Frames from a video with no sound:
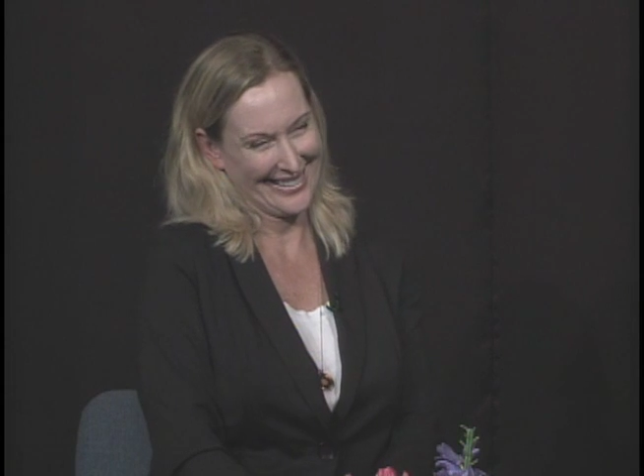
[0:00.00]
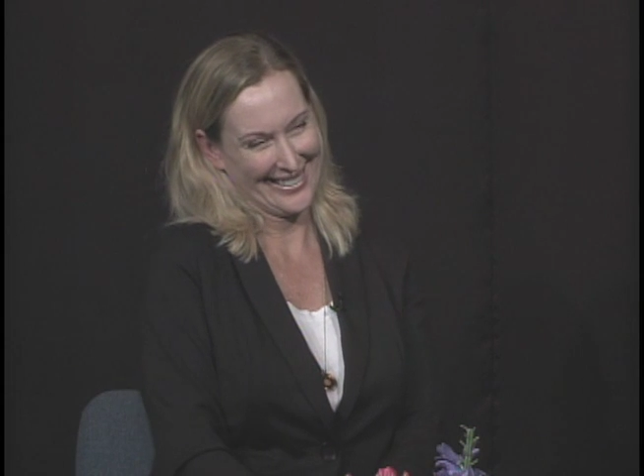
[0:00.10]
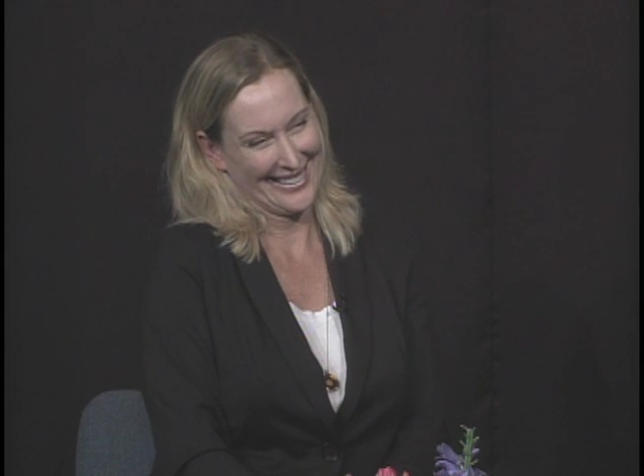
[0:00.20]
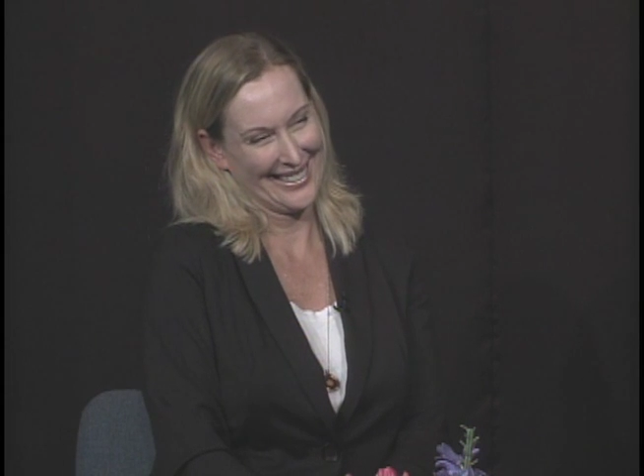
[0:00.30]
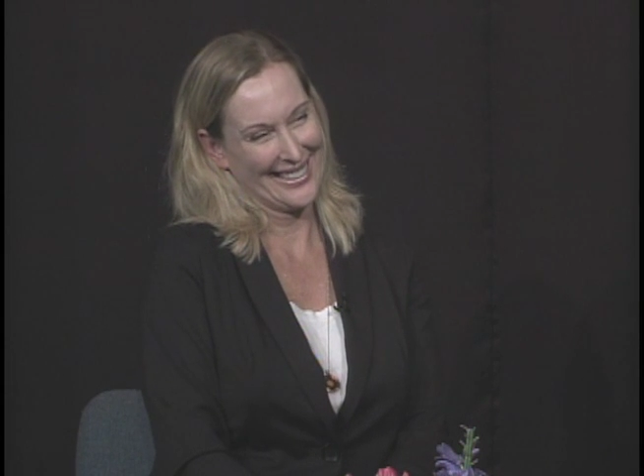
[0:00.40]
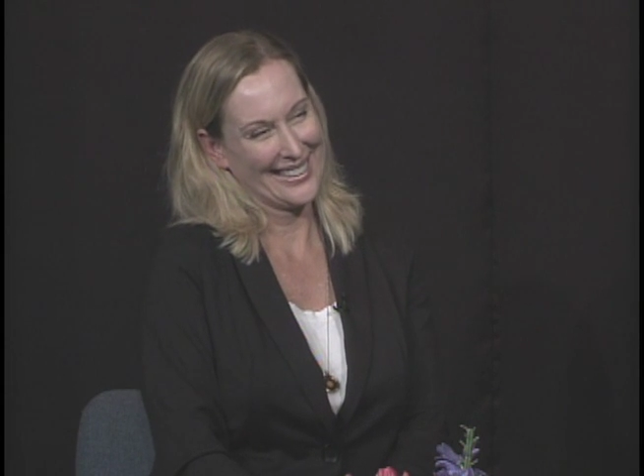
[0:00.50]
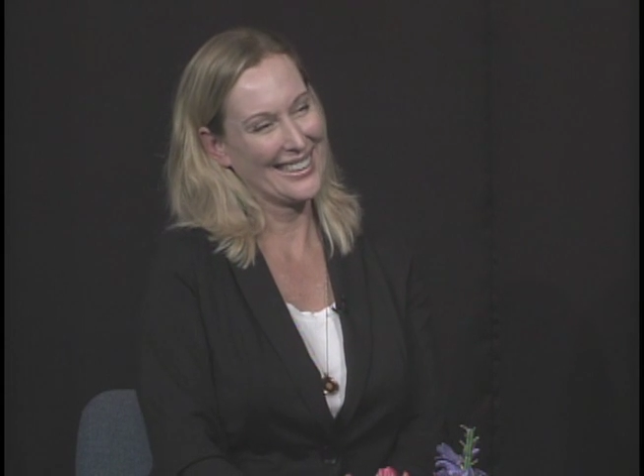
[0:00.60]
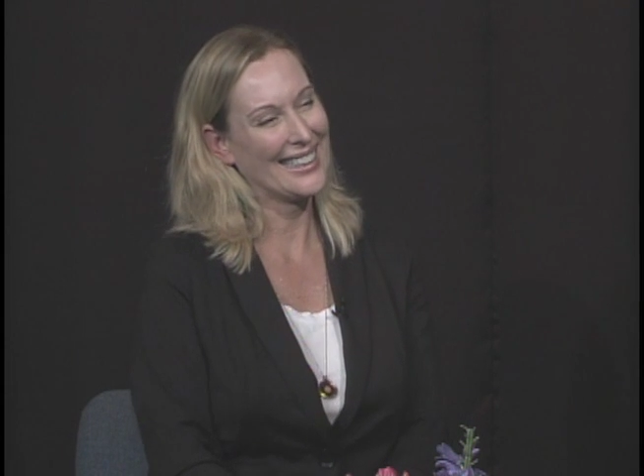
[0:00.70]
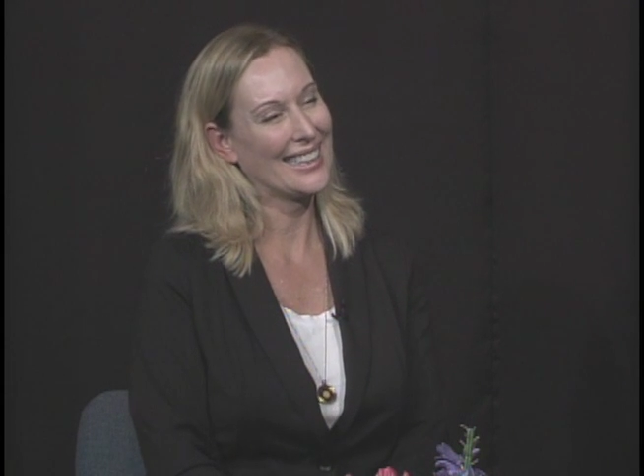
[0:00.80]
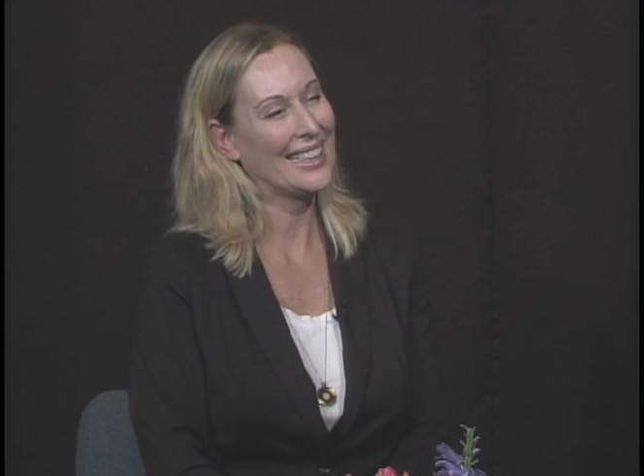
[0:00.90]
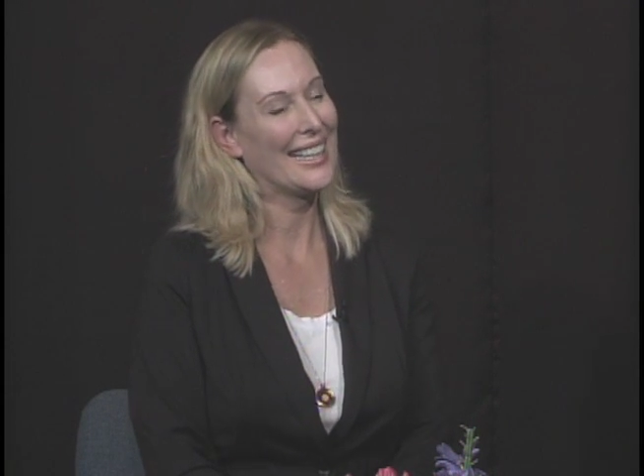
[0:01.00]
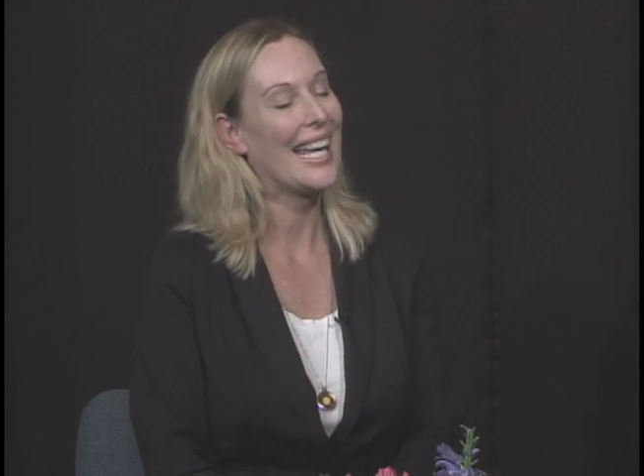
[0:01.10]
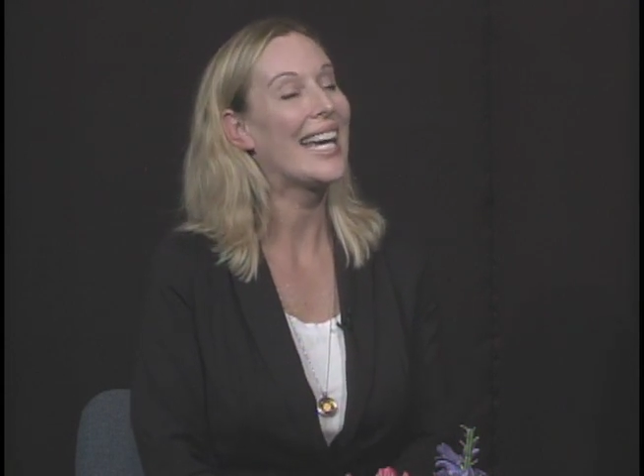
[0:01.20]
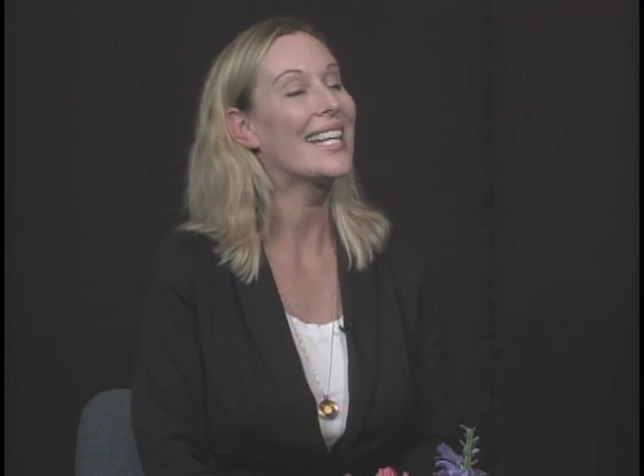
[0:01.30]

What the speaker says: for that surprise.